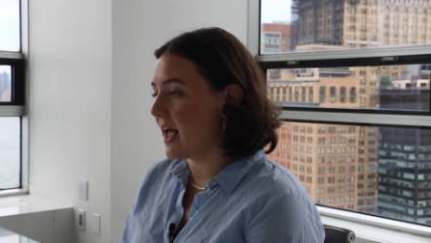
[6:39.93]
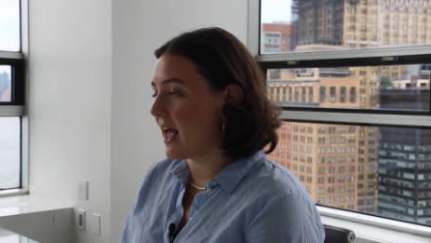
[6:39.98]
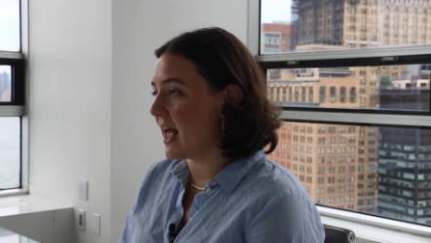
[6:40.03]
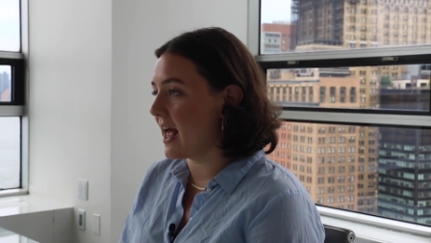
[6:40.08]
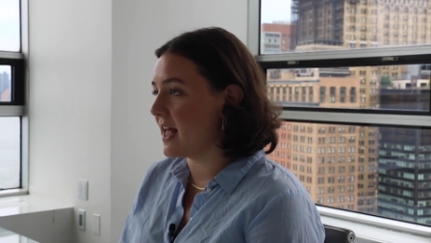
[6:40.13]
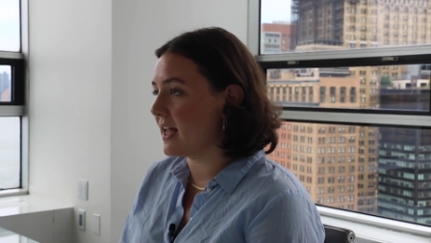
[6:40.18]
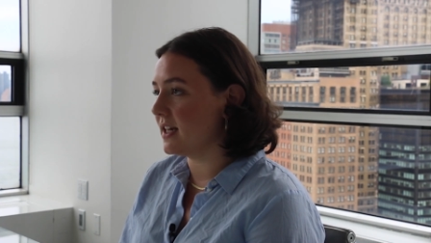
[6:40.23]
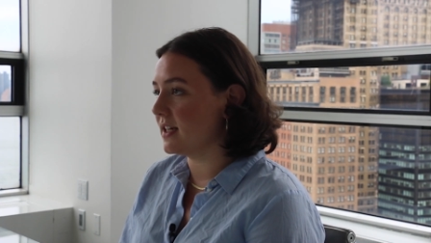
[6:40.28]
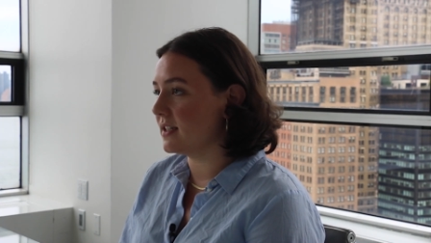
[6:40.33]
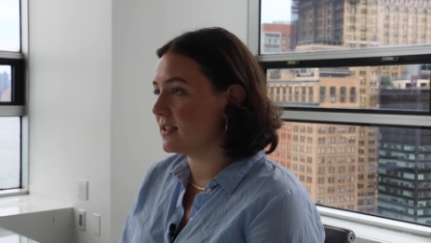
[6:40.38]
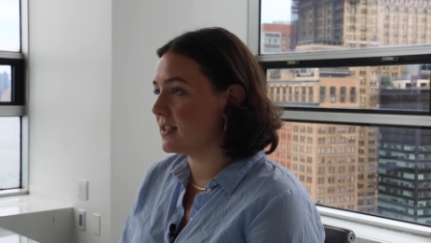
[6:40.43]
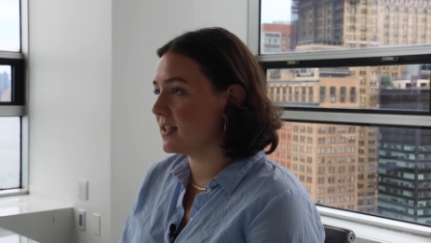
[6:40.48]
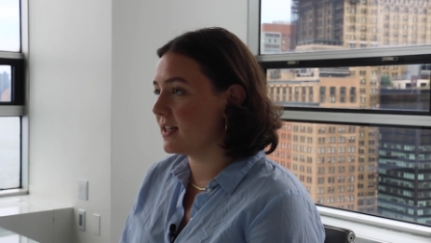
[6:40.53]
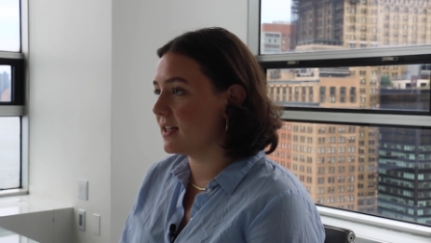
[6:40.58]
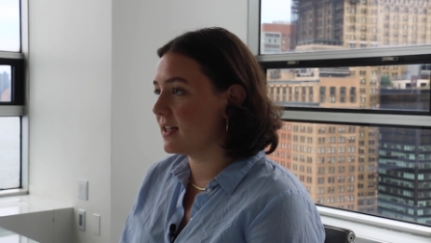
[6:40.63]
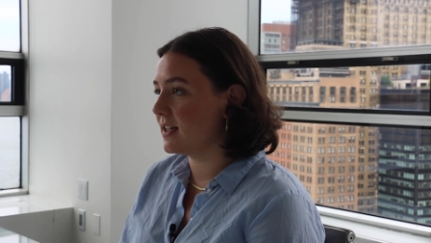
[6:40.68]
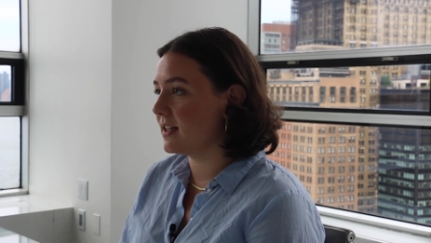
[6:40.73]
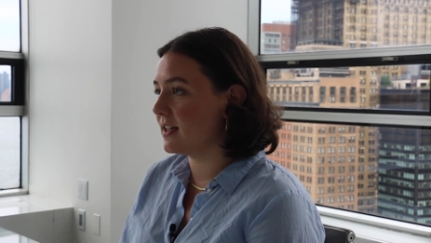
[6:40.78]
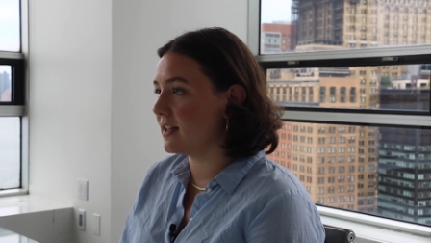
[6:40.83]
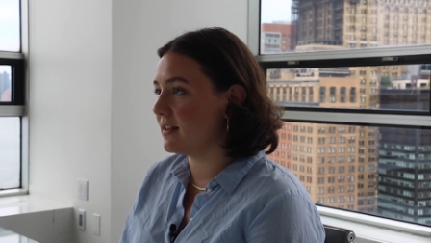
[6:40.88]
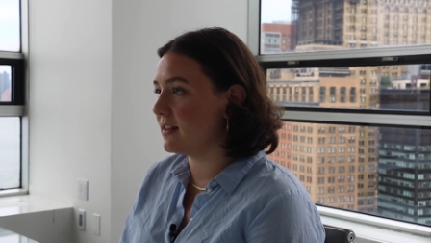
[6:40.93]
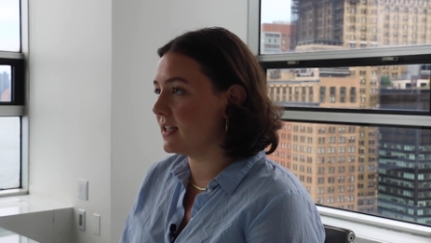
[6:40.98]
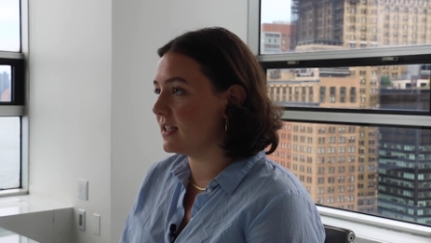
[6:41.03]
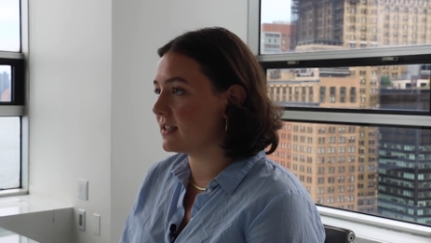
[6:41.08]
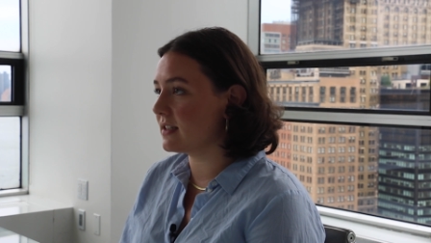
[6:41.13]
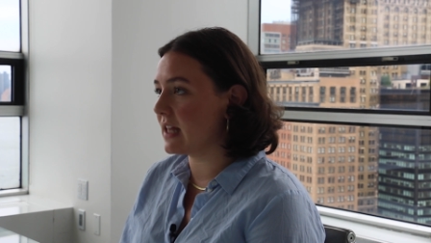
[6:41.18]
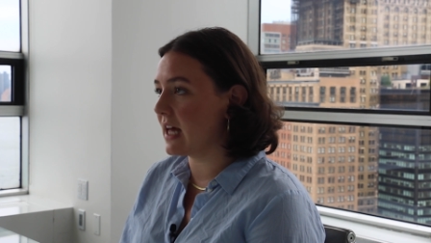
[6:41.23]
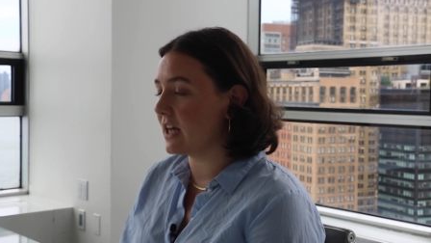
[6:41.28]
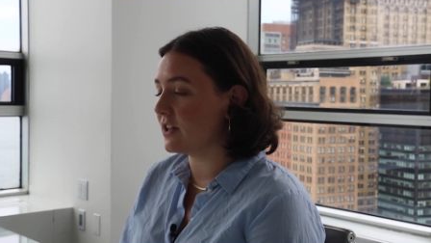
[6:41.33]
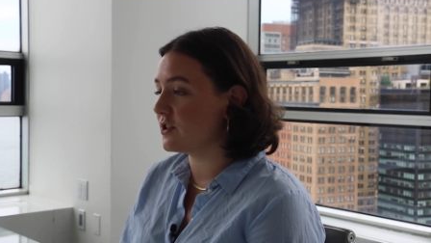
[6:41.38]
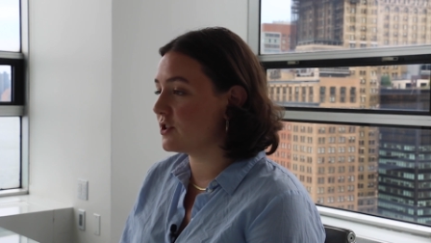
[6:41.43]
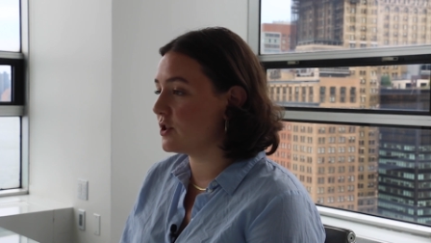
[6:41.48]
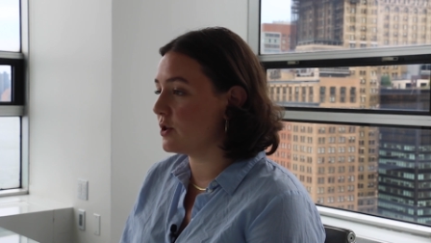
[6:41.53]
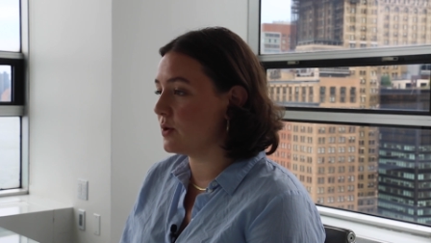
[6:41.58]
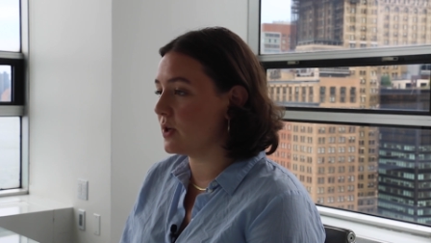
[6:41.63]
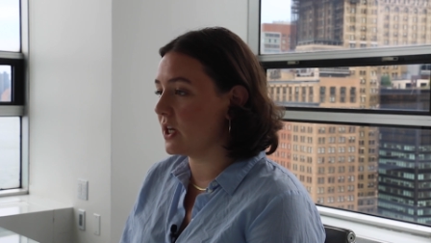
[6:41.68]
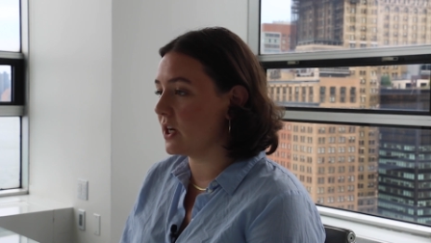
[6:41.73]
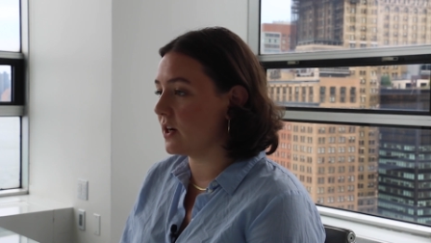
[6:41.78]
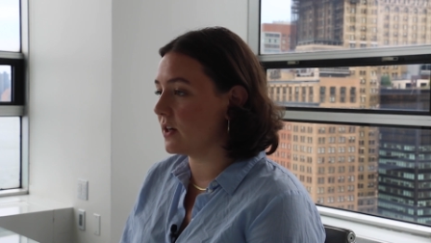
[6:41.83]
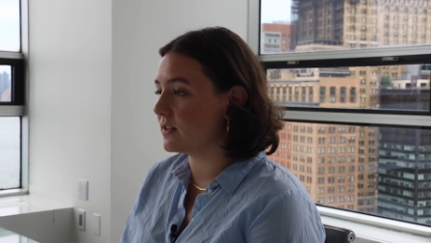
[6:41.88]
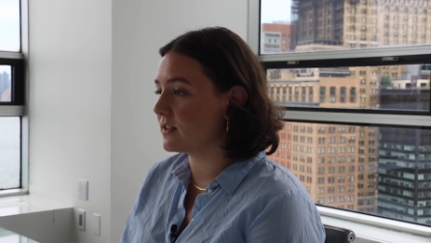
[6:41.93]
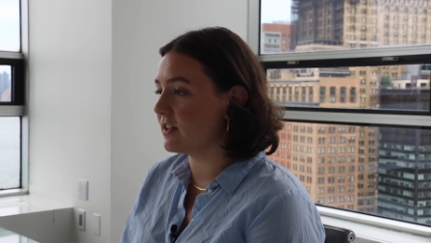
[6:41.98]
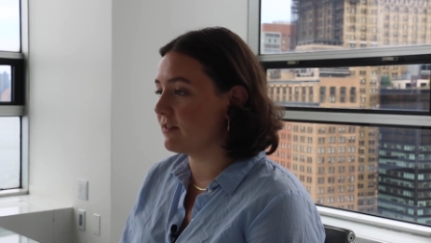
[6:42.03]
And these last two years